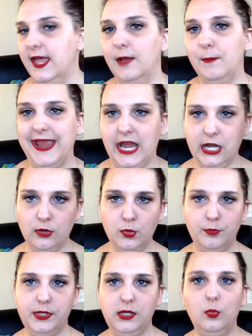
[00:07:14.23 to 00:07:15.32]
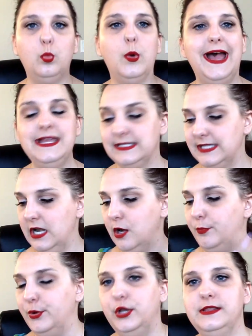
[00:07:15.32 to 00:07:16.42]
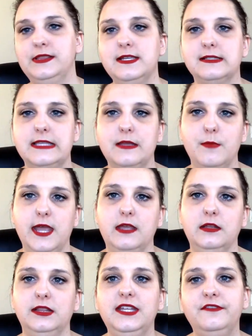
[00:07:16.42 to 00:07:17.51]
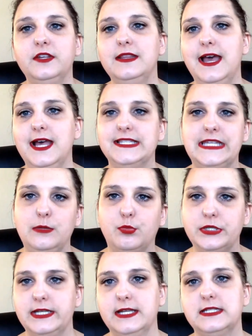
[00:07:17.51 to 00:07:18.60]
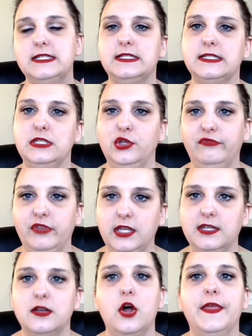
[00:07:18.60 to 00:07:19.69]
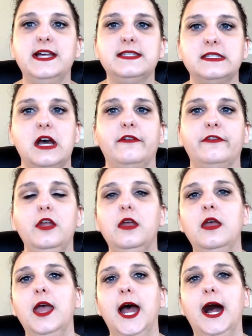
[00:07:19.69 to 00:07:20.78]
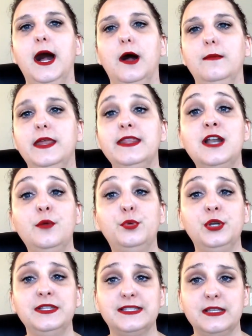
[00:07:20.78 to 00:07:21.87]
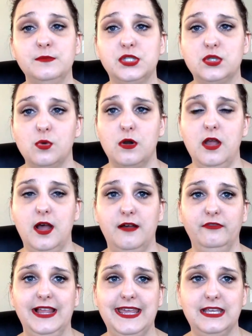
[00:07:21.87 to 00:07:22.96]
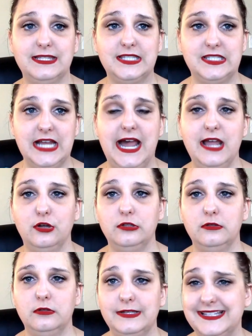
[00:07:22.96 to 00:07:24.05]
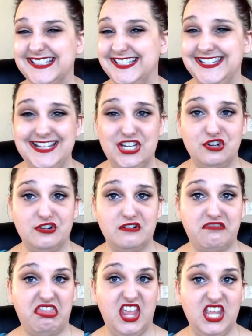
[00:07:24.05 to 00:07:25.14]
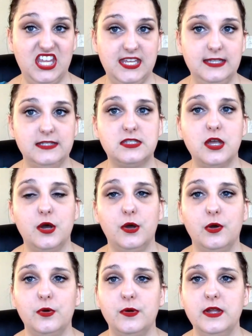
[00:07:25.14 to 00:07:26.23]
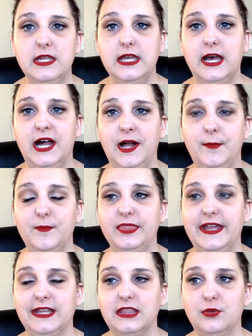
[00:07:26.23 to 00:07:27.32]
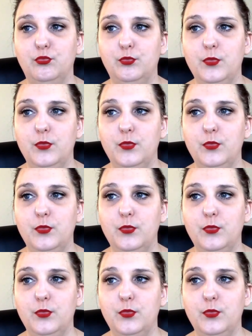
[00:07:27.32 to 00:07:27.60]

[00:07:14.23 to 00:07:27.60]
my hair will be wet, and I'll put in things like my leave-in that has heat protectant and UV and all that stuff. And then I'll put in some sort of like style extender thingy. So like the